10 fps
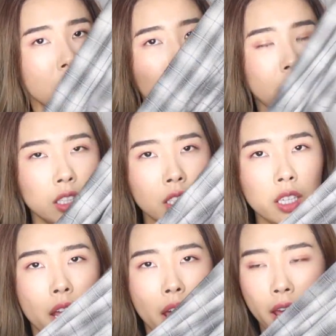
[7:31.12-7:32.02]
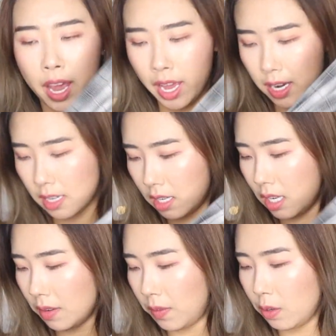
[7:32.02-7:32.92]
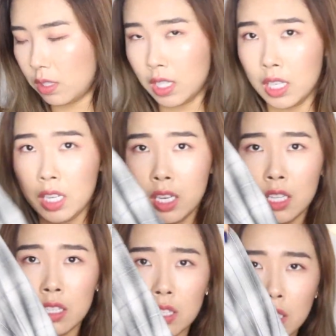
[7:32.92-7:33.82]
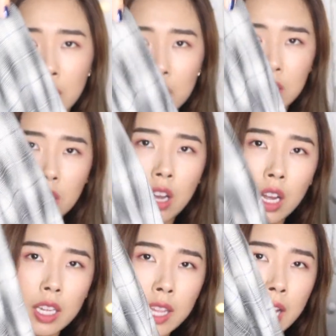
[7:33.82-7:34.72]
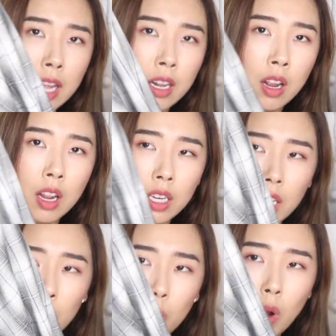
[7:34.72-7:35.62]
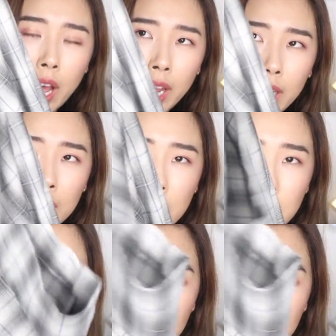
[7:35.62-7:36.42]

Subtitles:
color, and if you see, it's got that kind of wide